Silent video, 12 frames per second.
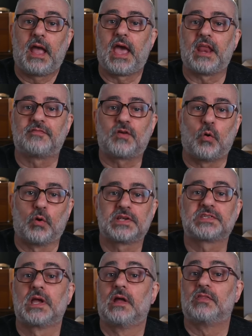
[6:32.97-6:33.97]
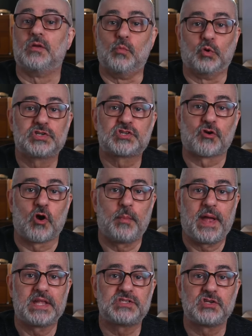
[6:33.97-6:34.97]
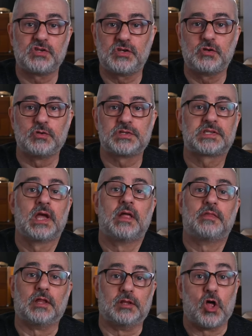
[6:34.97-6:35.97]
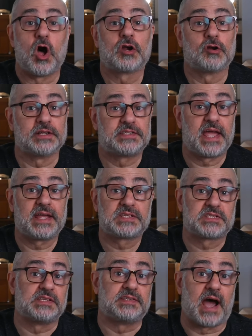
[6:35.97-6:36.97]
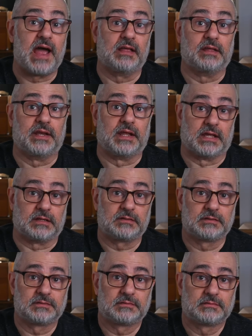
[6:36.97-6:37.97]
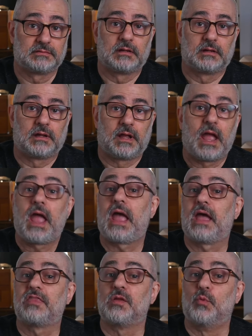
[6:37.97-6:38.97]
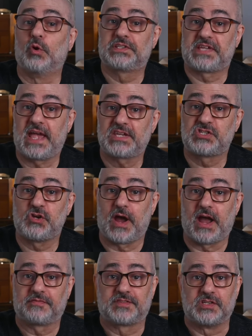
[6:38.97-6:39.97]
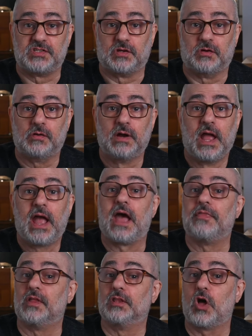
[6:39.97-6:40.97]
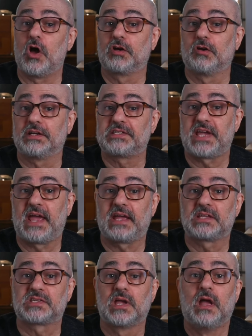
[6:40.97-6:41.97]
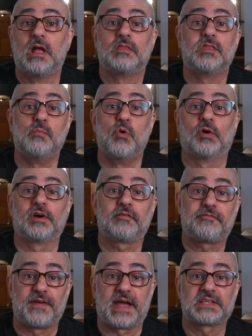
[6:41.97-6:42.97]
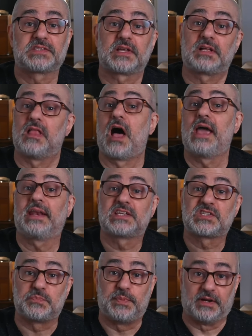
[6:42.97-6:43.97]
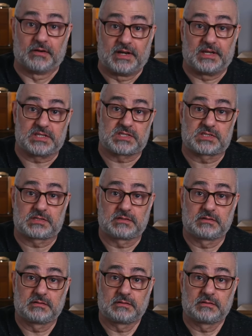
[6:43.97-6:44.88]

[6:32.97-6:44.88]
And of course, the more strobe heads you use, the longer it takes to dial it in. And the more tests you have to do, and the longer it takes, the more it affects the client experience.